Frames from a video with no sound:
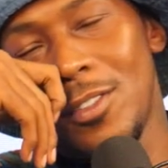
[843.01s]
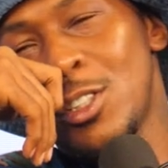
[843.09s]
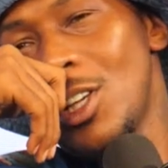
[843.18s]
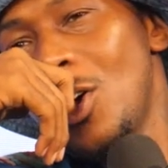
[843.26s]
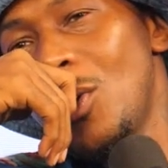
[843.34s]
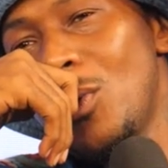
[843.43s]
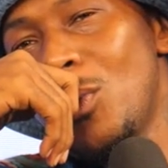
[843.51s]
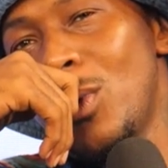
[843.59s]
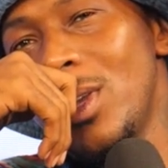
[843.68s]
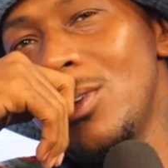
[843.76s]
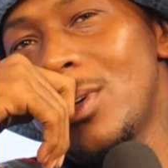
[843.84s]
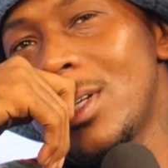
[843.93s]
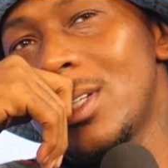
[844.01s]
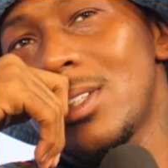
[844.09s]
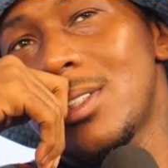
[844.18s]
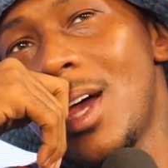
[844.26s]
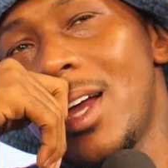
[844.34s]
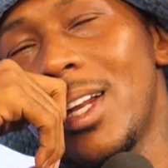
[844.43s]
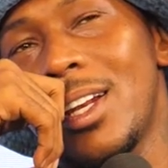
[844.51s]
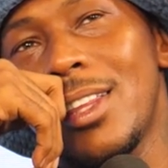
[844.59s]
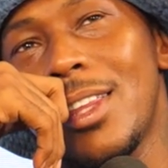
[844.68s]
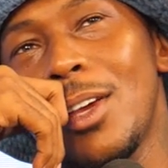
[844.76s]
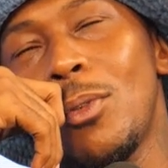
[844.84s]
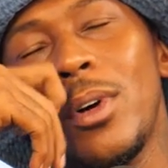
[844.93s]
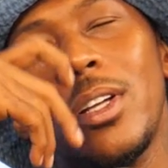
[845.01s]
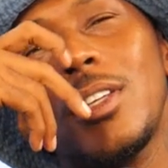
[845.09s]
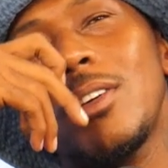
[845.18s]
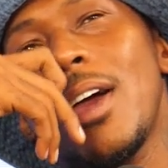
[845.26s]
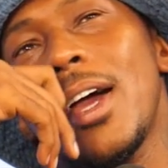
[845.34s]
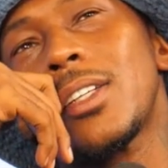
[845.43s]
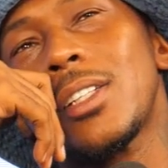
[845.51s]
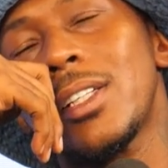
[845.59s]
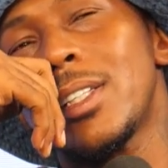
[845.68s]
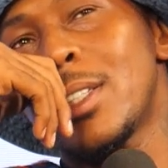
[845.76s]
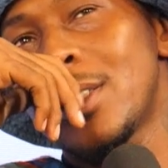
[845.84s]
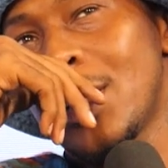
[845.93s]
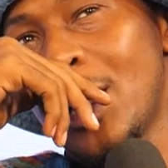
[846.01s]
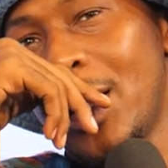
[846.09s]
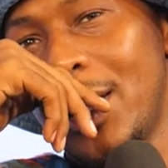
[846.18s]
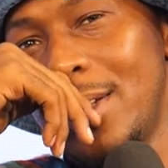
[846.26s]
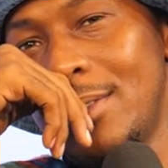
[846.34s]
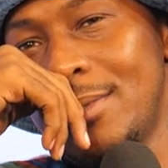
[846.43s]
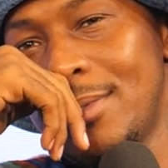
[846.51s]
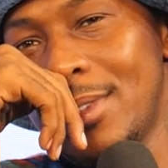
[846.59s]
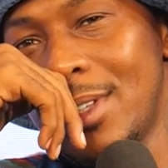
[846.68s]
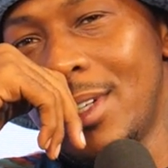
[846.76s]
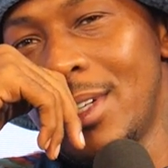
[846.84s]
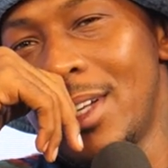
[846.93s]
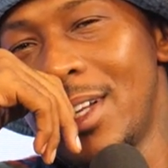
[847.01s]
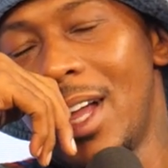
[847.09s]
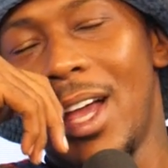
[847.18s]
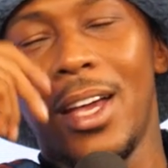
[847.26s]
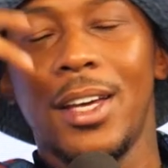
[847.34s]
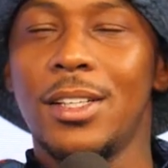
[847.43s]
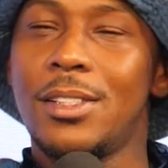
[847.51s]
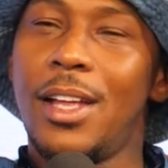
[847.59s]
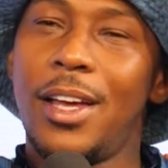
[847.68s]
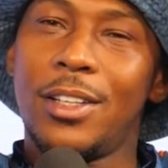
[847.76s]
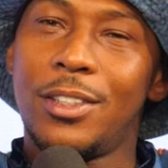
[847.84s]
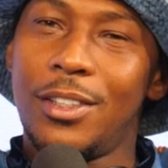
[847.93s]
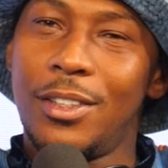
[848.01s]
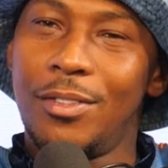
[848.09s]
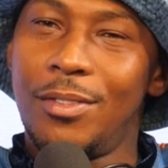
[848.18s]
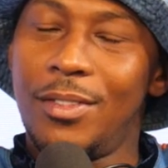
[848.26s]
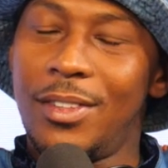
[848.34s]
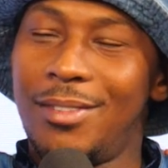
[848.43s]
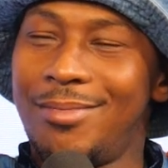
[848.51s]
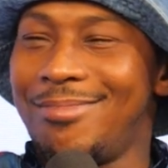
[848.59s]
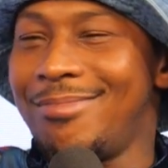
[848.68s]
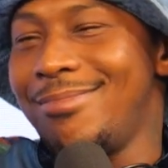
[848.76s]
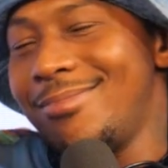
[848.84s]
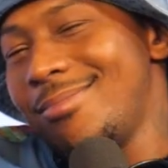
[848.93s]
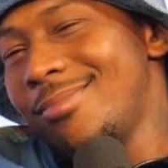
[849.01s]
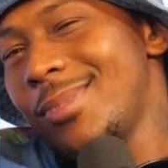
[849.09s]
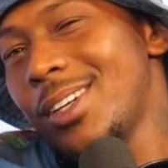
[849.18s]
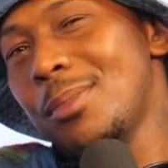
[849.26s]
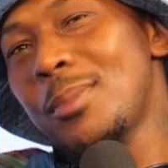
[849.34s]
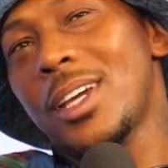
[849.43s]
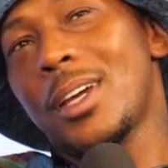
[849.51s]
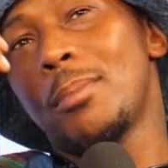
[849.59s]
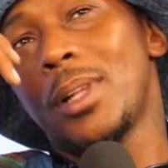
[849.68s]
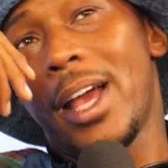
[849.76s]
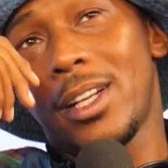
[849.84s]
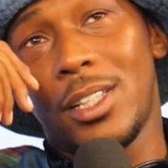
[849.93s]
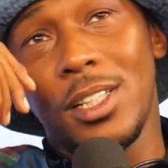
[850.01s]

So when you can design anything, what do you actually design? It's like I can make a black